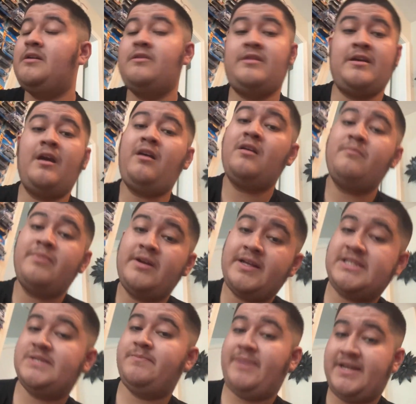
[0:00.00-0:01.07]
they are a bit
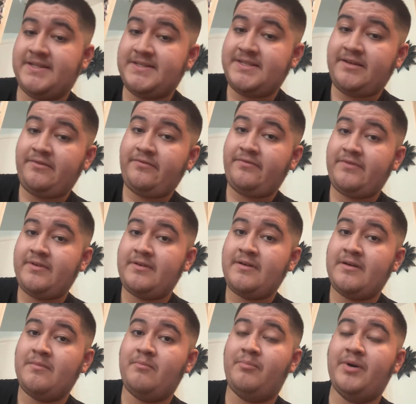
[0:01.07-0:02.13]
expensive,
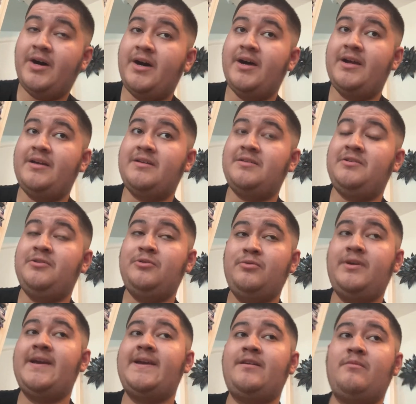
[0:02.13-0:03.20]
but you do
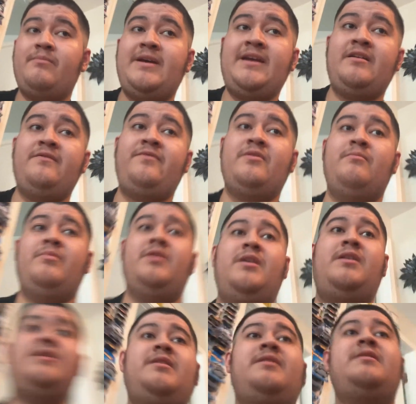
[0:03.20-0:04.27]
get your bang of your
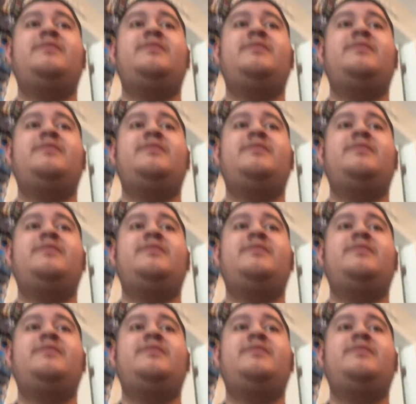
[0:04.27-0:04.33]
buck